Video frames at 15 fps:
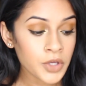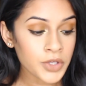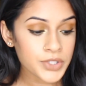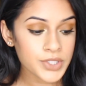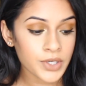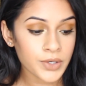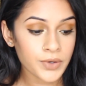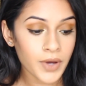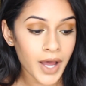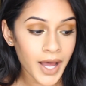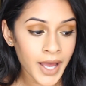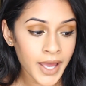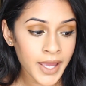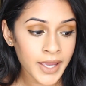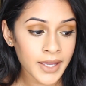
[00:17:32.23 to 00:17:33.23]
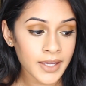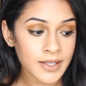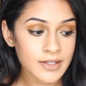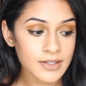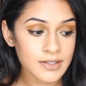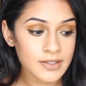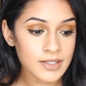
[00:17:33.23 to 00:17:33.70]
So
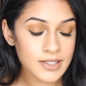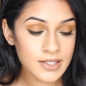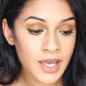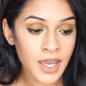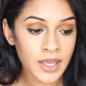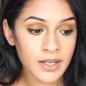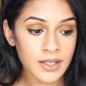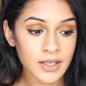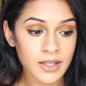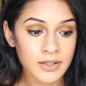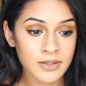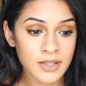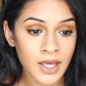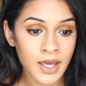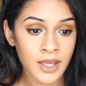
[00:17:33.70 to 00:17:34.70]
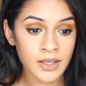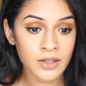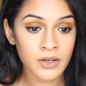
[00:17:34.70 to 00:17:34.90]
I decided that,